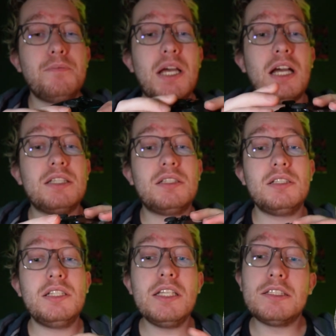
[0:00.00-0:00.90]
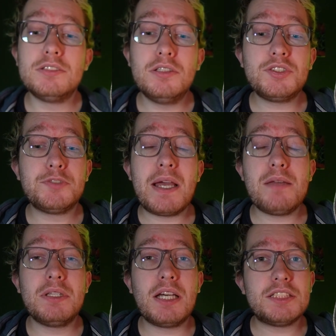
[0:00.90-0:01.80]
and it looks
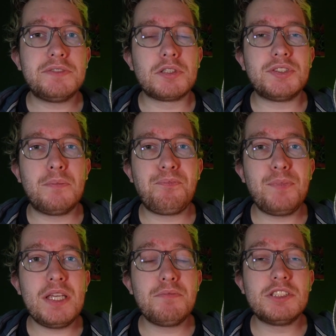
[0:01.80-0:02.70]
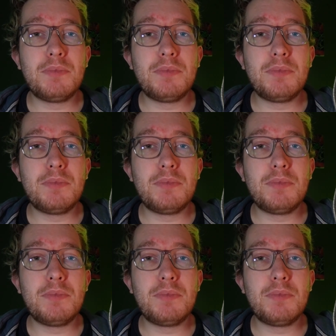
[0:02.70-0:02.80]
maybe nice for some people,